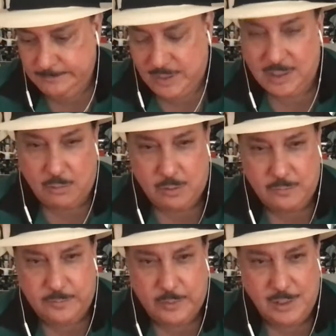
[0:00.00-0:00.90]
They were
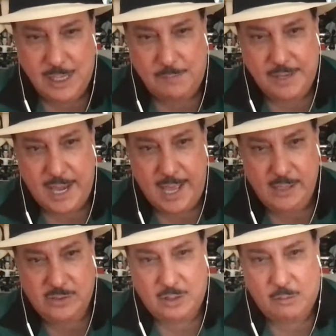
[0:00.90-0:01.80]
really up in
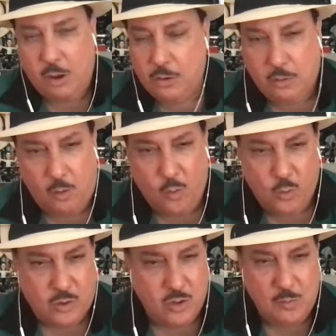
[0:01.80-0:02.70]
age, and they were all
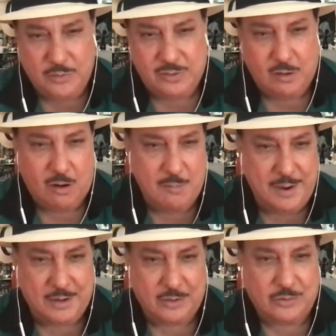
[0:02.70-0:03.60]
old Cuban cigar
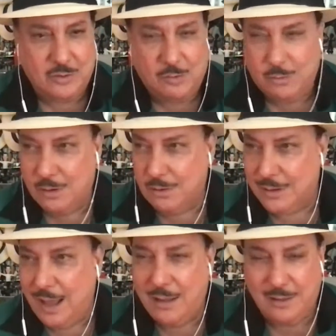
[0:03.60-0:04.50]
makers who were
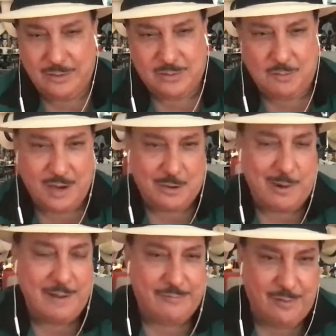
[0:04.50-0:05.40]
colleagues of my
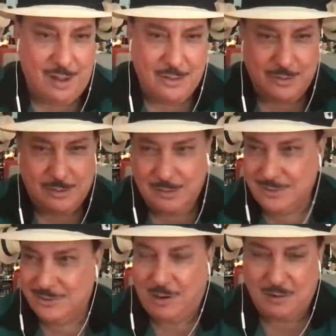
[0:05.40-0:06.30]
grandfather, or
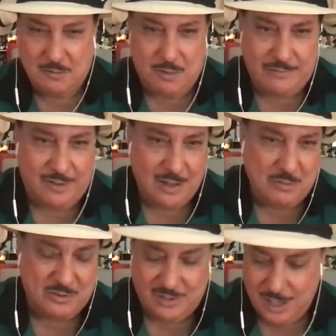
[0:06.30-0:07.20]
started when my father
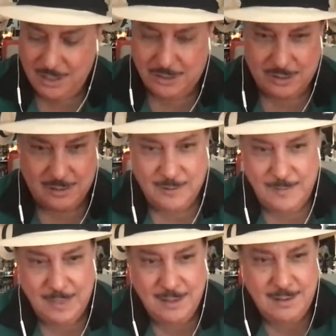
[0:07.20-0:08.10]
was younger.
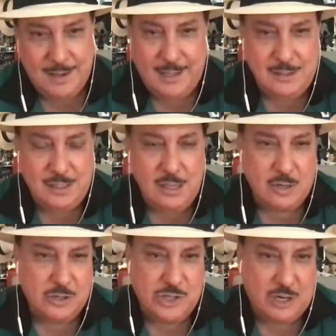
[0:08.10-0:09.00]
And the
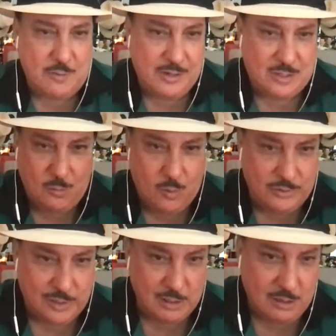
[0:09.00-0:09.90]
younger generation
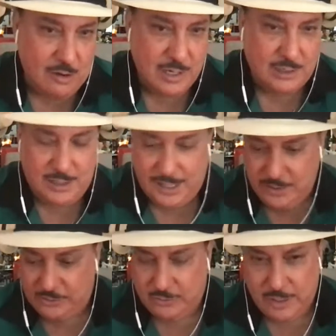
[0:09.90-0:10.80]
wasn't learning the
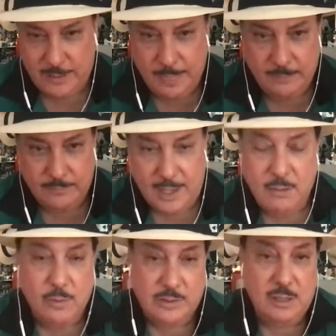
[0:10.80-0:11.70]
industry. And
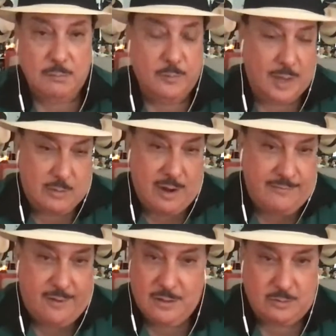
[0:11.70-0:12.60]
my
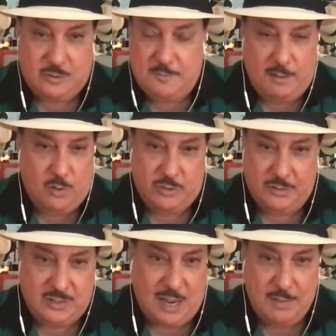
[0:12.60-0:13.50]
grandfather would spend most of
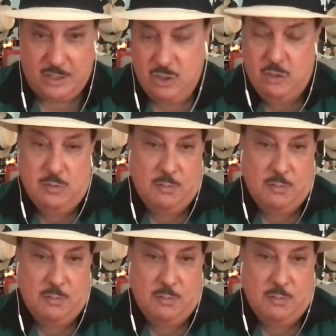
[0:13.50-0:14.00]
his time in Cuba.